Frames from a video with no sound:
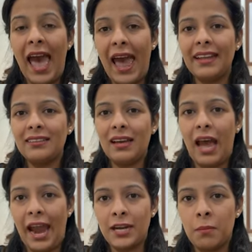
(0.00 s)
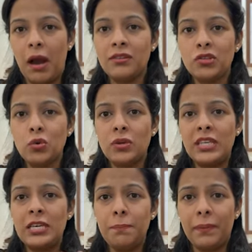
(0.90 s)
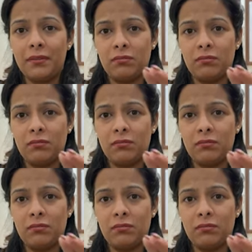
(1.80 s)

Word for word: and the handbars to keep